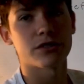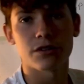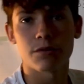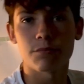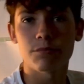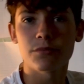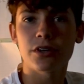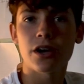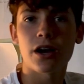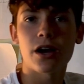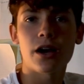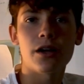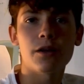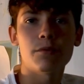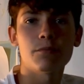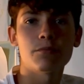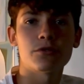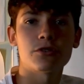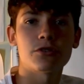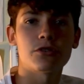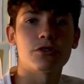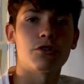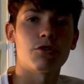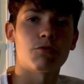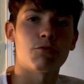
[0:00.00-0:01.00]

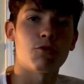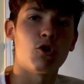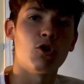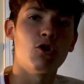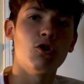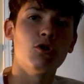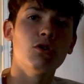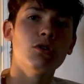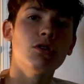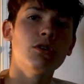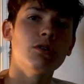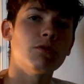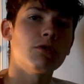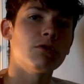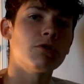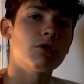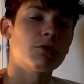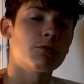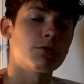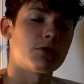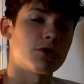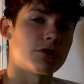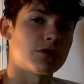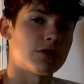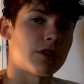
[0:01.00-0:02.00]
sometimes your own
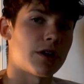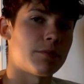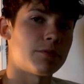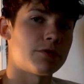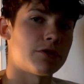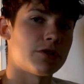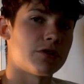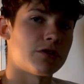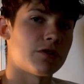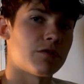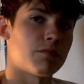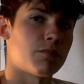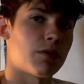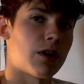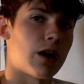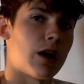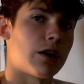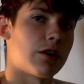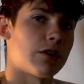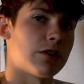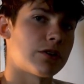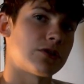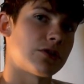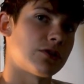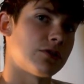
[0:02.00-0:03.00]
perceptions of
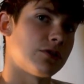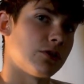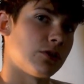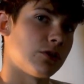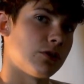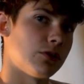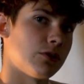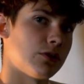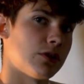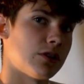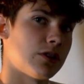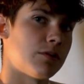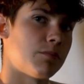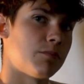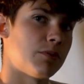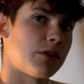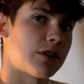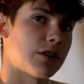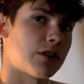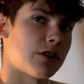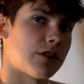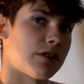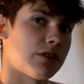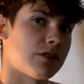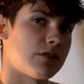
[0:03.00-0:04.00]
progress are diluted
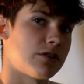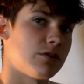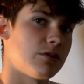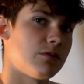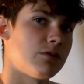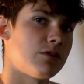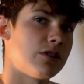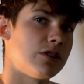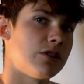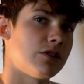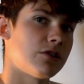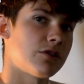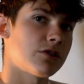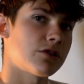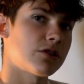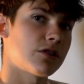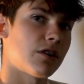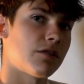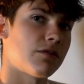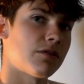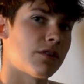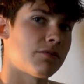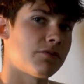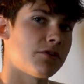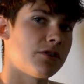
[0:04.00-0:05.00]
because you see
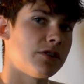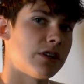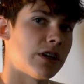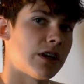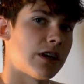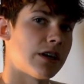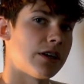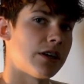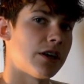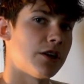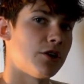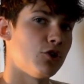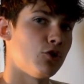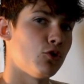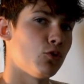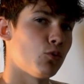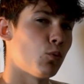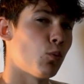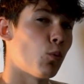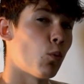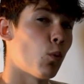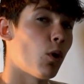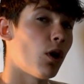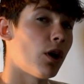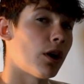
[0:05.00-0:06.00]
yourself every day and you
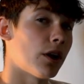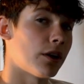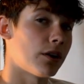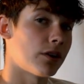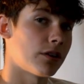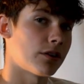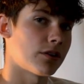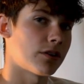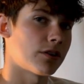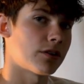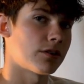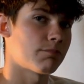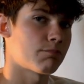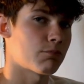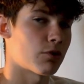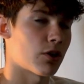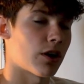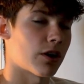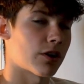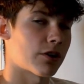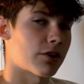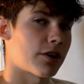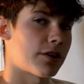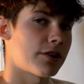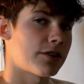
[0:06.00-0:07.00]
want
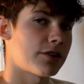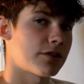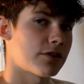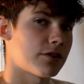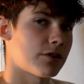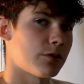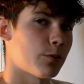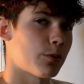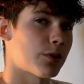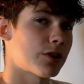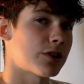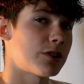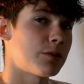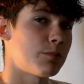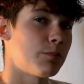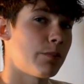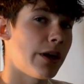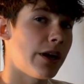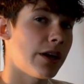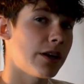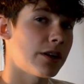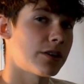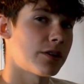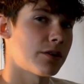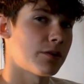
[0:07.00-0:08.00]
progress. You
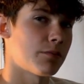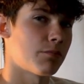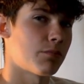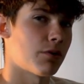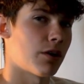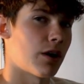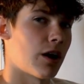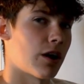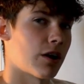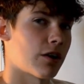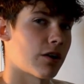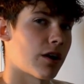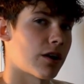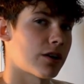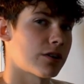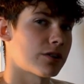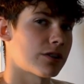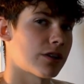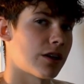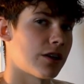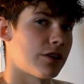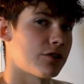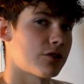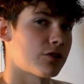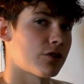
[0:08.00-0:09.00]
expect
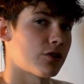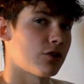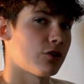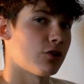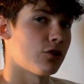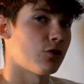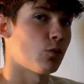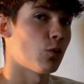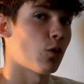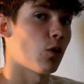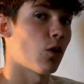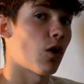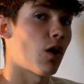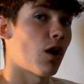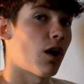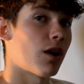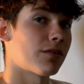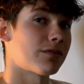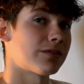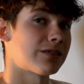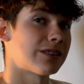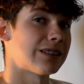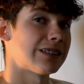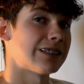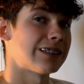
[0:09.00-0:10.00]
progress, and so you will
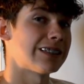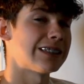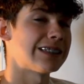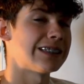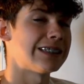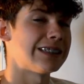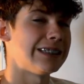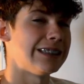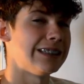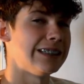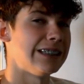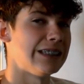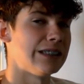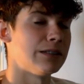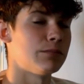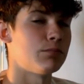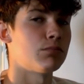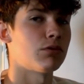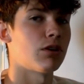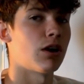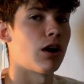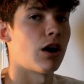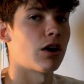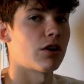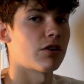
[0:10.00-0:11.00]
often see
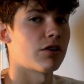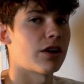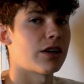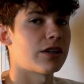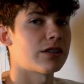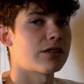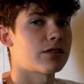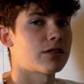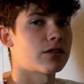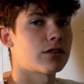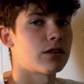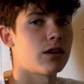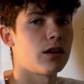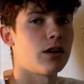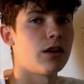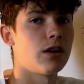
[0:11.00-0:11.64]
progress.